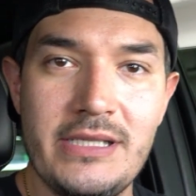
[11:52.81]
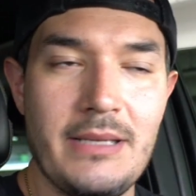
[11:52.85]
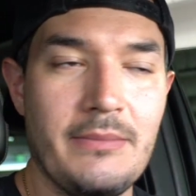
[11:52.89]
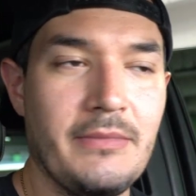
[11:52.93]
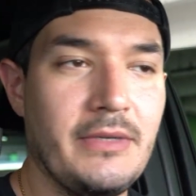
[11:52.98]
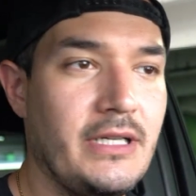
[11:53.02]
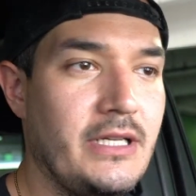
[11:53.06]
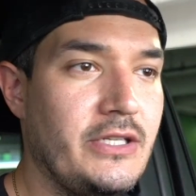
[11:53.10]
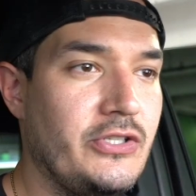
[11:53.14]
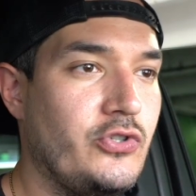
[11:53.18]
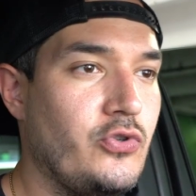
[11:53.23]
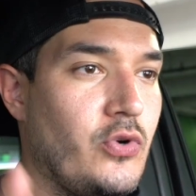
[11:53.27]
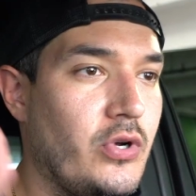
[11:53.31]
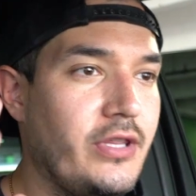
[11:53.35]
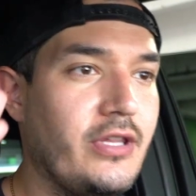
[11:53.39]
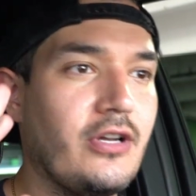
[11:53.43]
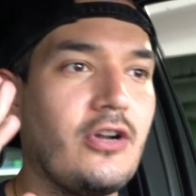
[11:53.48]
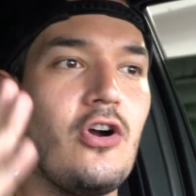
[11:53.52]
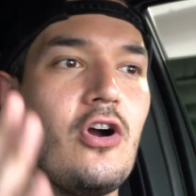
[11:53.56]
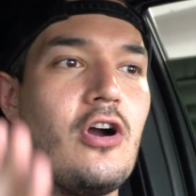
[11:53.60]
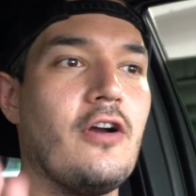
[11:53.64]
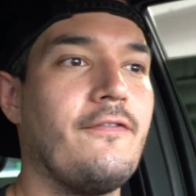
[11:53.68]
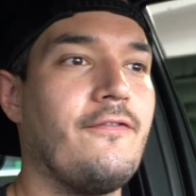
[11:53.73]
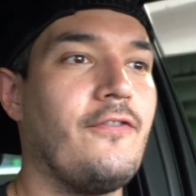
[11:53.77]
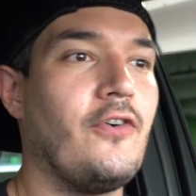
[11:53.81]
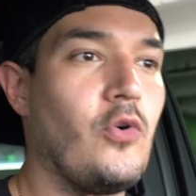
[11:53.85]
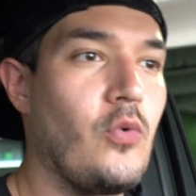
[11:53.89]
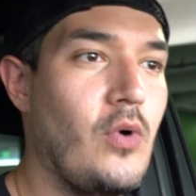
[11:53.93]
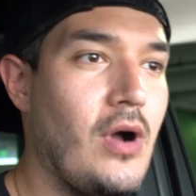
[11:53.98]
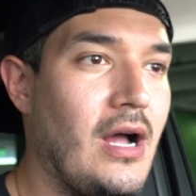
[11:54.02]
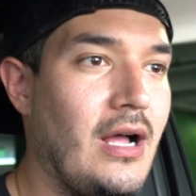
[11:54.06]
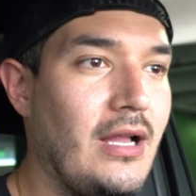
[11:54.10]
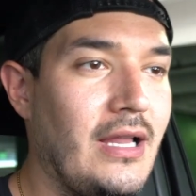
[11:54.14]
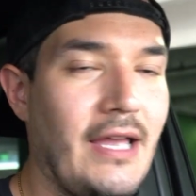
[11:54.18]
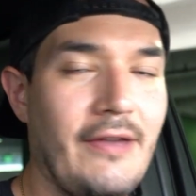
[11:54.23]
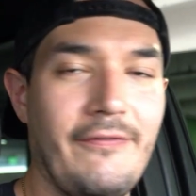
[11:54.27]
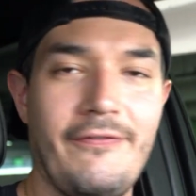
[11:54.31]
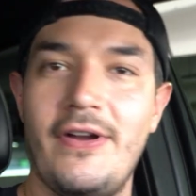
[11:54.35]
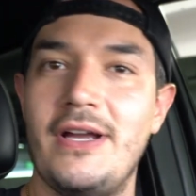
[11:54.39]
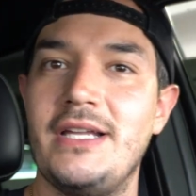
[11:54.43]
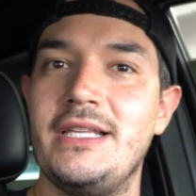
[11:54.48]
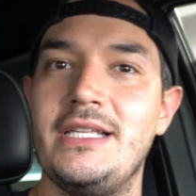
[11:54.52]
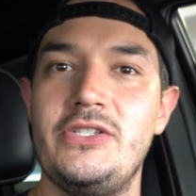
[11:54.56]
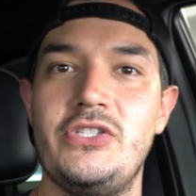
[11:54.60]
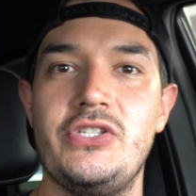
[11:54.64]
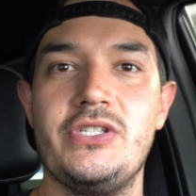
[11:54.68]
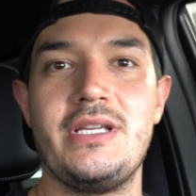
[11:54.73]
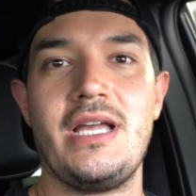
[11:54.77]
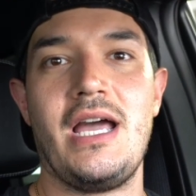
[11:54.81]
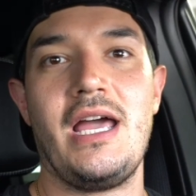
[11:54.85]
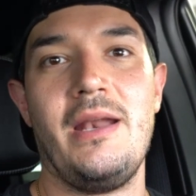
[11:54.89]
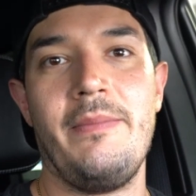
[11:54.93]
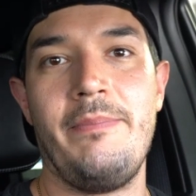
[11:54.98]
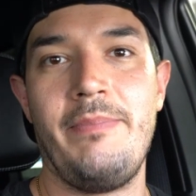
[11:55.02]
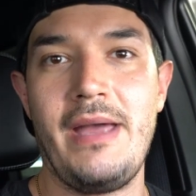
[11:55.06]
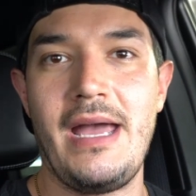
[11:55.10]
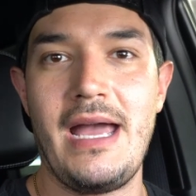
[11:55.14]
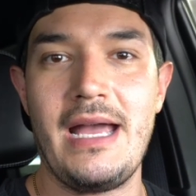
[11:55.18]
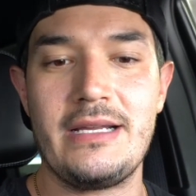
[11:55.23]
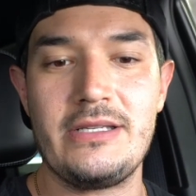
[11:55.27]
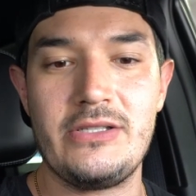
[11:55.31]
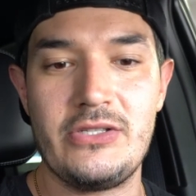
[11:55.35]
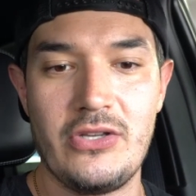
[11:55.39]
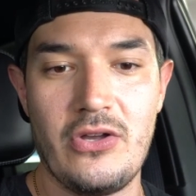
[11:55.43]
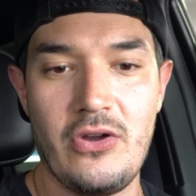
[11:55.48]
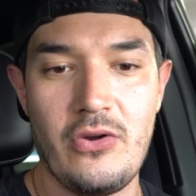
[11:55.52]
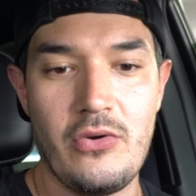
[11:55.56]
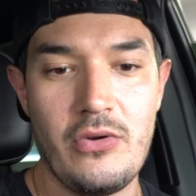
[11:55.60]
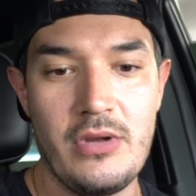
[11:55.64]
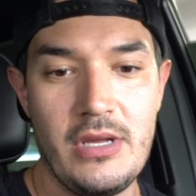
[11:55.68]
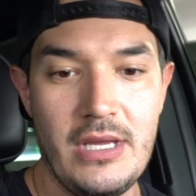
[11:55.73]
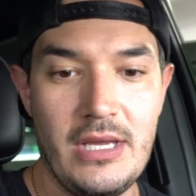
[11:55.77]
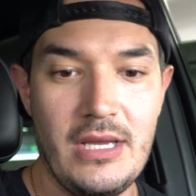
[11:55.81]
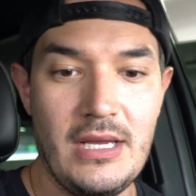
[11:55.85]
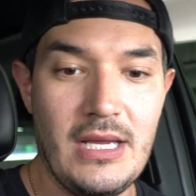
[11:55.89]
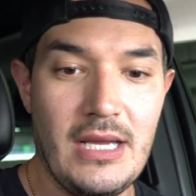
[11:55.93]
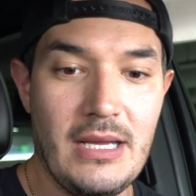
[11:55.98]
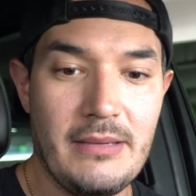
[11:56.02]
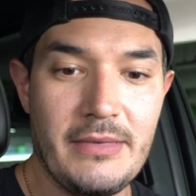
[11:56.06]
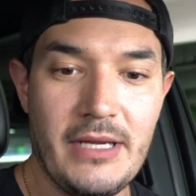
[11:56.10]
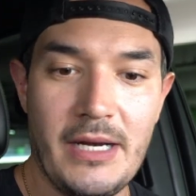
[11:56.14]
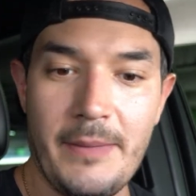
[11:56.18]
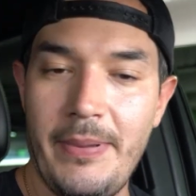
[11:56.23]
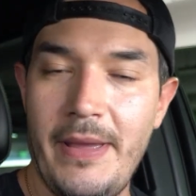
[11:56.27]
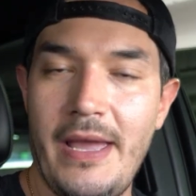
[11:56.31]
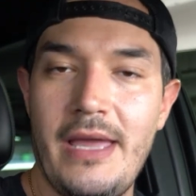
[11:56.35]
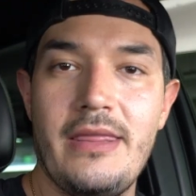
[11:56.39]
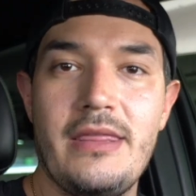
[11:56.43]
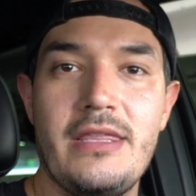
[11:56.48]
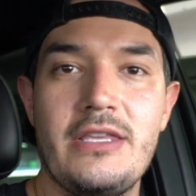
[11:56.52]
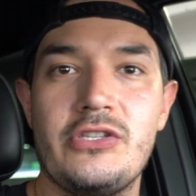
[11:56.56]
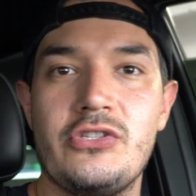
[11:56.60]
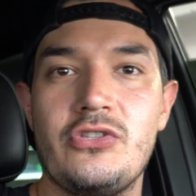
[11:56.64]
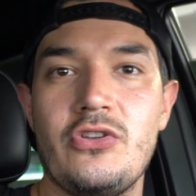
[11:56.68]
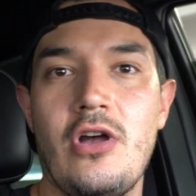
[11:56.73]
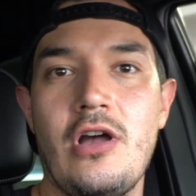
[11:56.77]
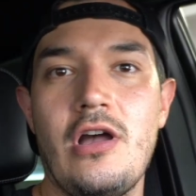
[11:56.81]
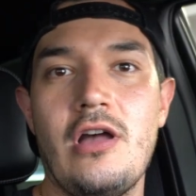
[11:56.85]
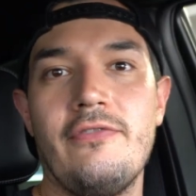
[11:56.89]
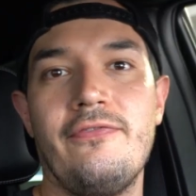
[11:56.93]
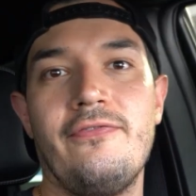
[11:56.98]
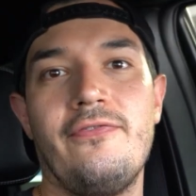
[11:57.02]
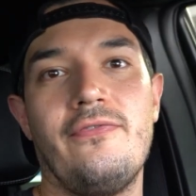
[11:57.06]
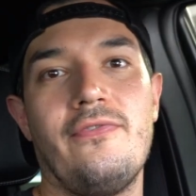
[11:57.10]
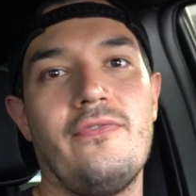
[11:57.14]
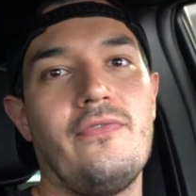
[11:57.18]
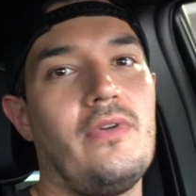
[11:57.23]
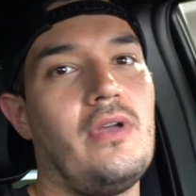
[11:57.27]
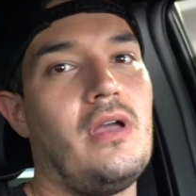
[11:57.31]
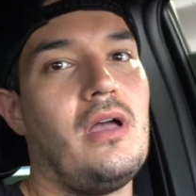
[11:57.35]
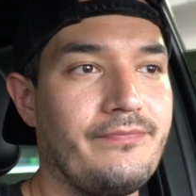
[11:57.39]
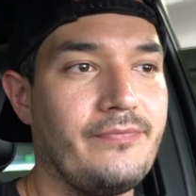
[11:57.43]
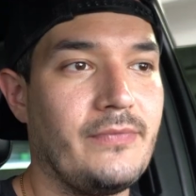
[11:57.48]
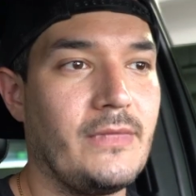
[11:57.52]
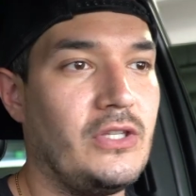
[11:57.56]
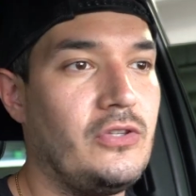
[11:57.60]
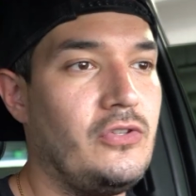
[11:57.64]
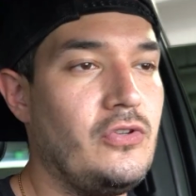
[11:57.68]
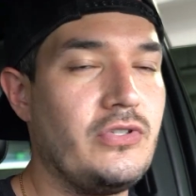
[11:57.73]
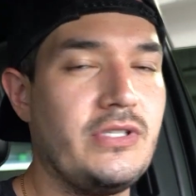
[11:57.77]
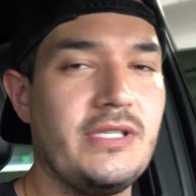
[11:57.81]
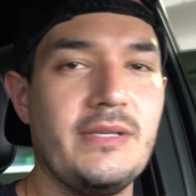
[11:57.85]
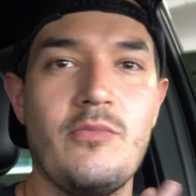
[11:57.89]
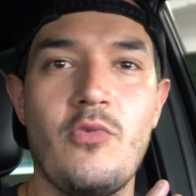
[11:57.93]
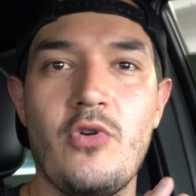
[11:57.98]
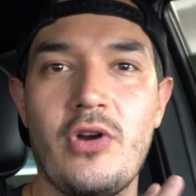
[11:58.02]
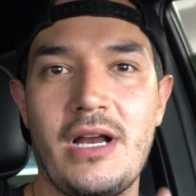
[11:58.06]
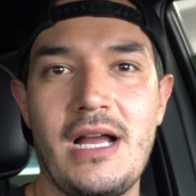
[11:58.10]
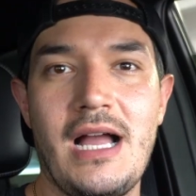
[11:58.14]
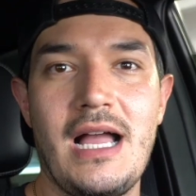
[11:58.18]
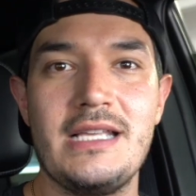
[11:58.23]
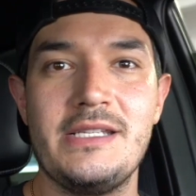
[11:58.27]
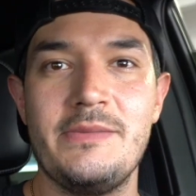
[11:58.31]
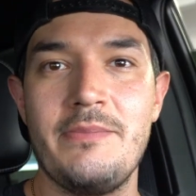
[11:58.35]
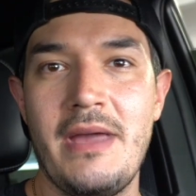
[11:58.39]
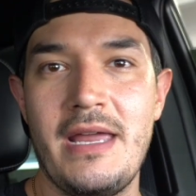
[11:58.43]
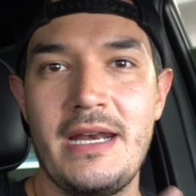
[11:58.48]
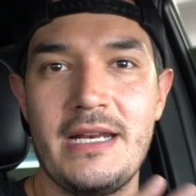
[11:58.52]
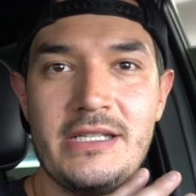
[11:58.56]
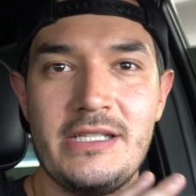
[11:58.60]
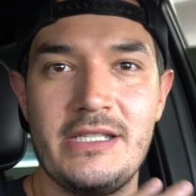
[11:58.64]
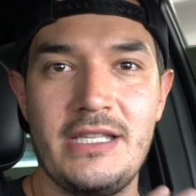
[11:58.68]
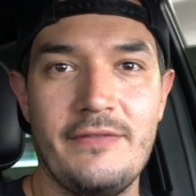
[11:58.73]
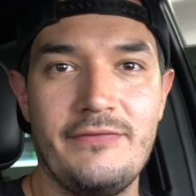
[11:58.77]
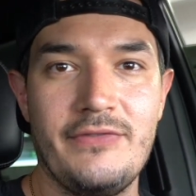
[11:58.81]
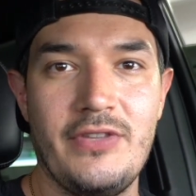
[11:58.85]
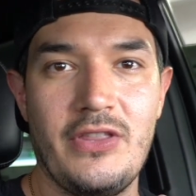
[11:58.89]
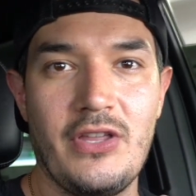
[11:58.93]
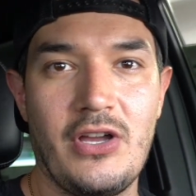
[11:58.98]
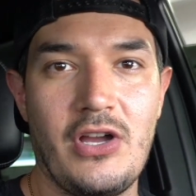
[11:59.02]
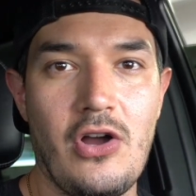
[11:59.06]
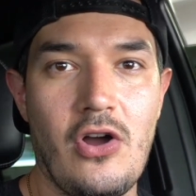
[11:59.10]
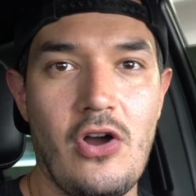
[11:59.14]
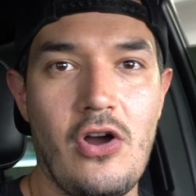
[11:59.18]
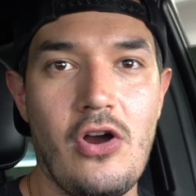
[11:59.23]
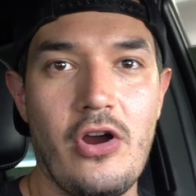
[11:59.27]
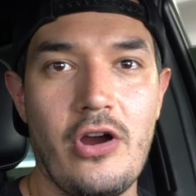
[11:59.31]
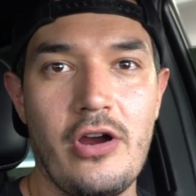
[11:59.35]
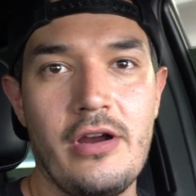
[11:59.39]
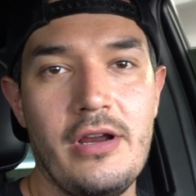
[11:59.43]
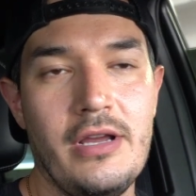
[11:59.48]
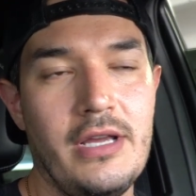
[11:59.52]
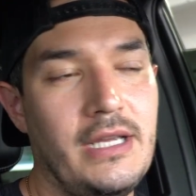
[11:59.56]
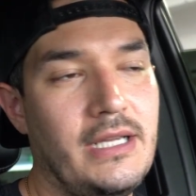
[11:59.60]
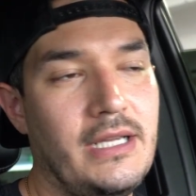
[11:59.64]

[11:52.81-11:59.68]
I'm gonna enjoy the car for a while. I finally just got it back, so I'm gonna pay this off, do some more cosmetic stuff to the car,